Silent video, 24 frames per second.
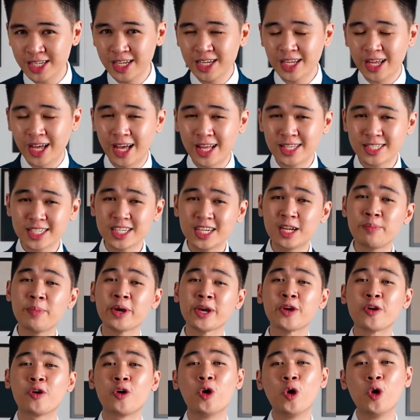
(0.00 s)
and it's gonna make
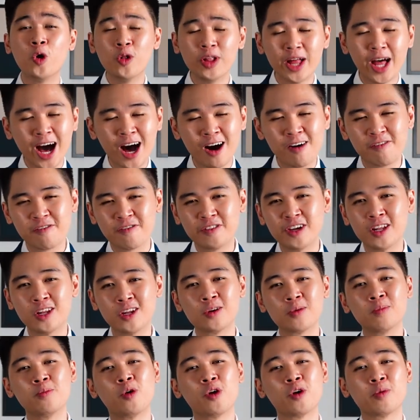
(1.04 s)
your whole outfit
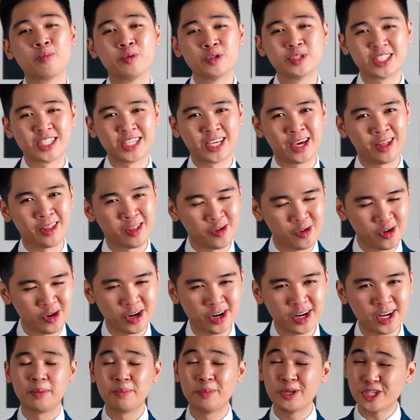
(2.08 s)
look more put together.
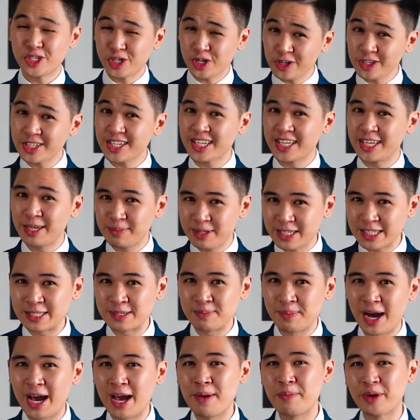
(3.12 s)
Be sure to keep this
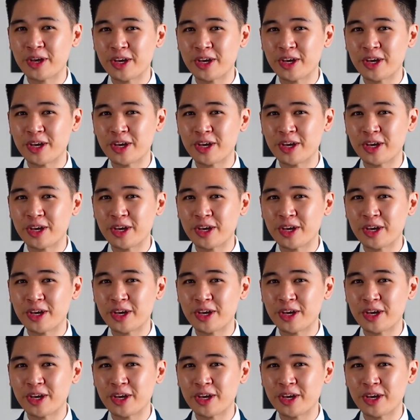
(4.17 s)
in mind